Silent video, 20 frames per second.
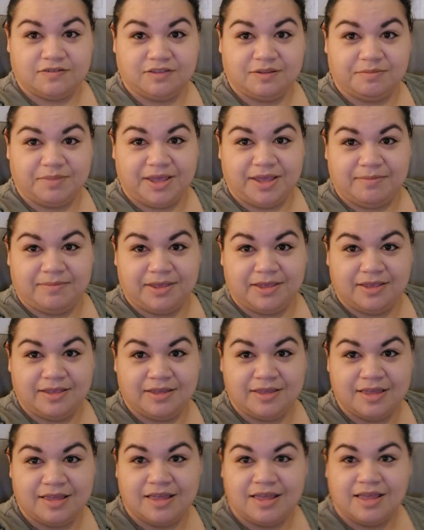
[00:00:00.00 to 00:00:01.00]
off the
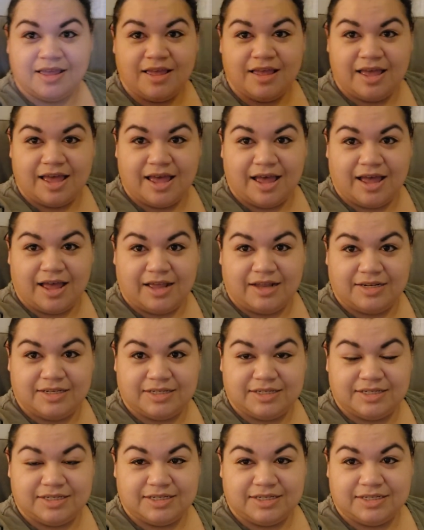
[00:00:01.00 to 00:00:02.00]
baby
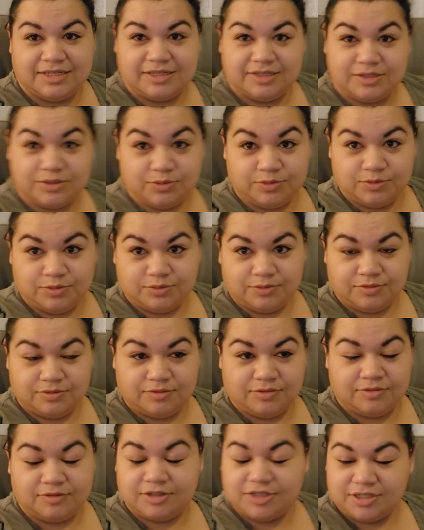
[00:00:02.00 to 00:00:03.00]
at school
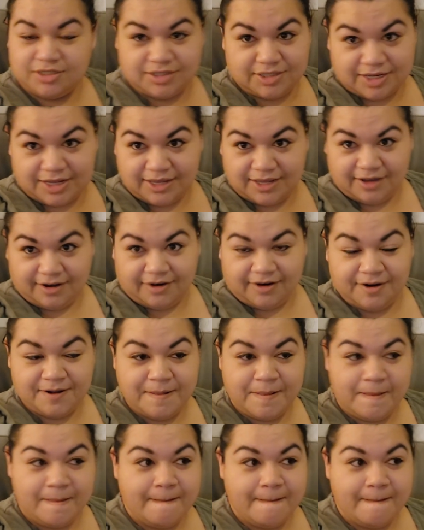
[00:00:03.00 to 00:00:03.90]
or daycare,